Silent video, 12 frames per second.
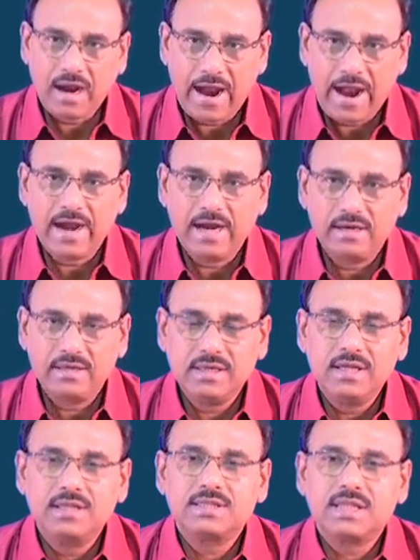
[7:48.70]
add
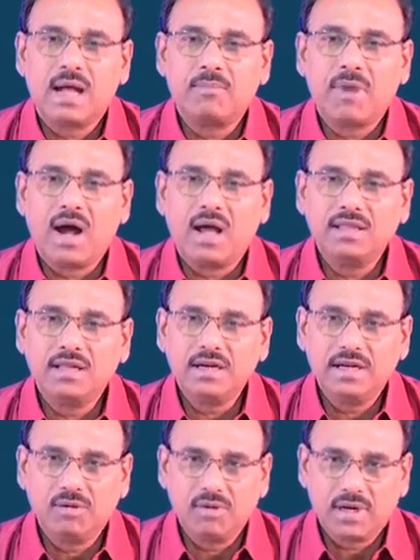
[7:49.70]
some other
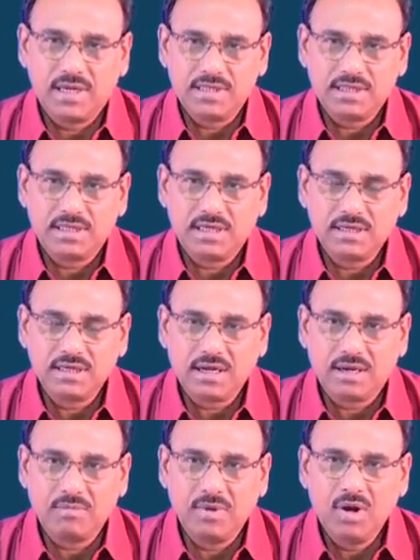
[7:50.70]
regularization
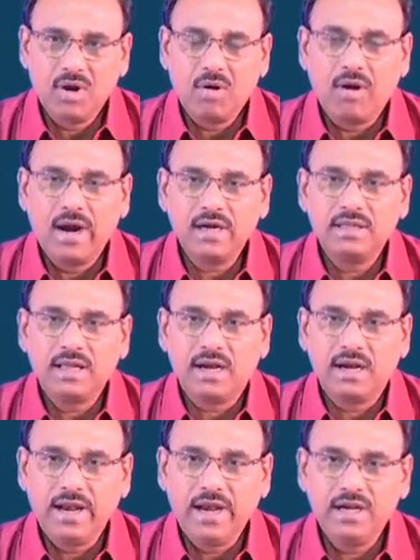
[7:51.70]
term where the
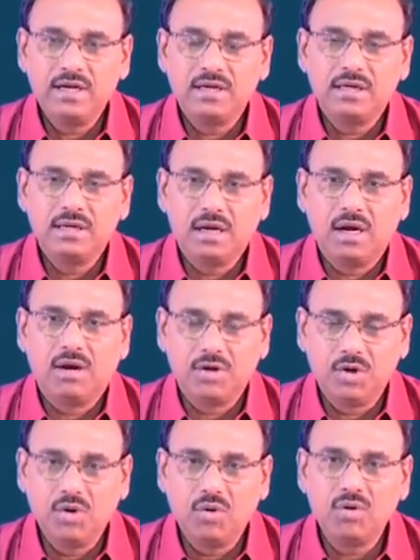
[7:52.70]
red
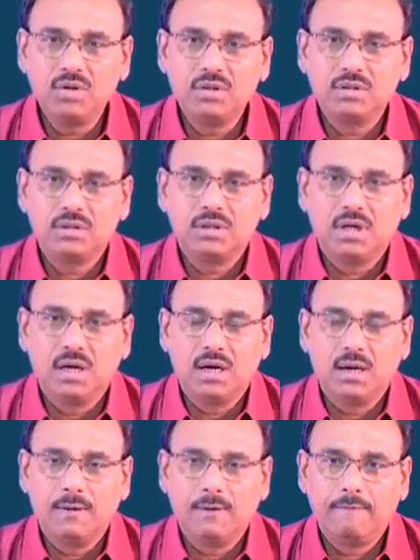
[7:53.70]
node
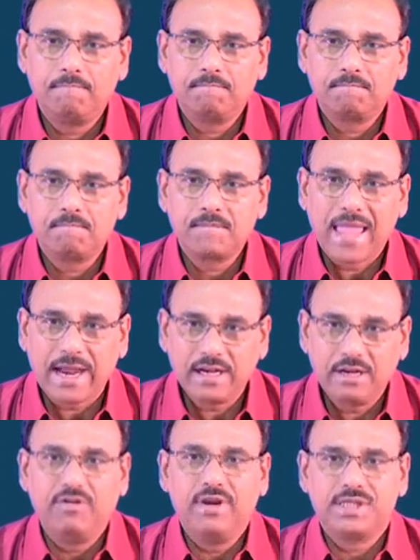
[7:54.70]

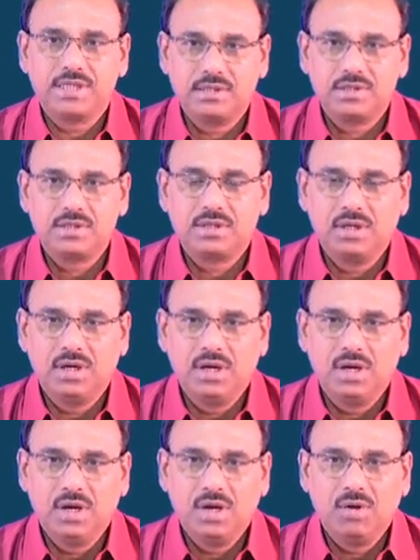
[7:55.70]
activations
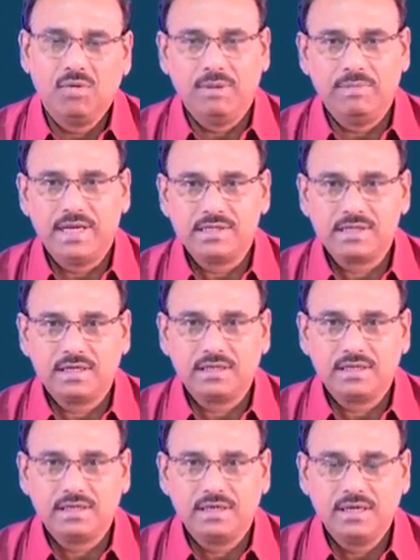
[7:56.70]
will be
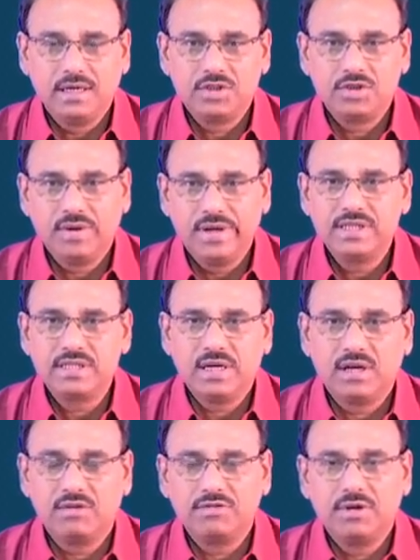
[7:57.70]
restricted. So,
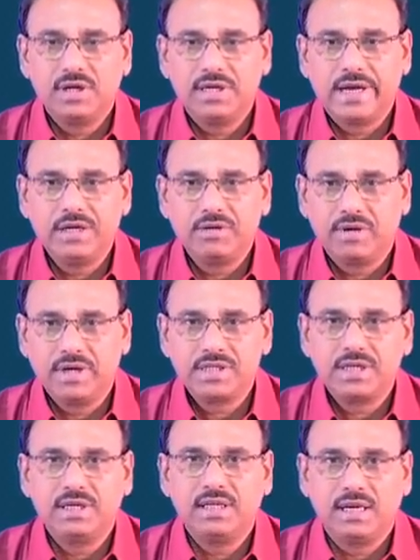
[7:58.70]
instead of trying to
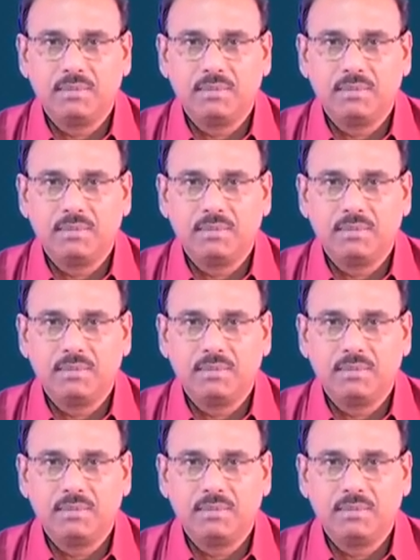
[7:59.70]
restrict the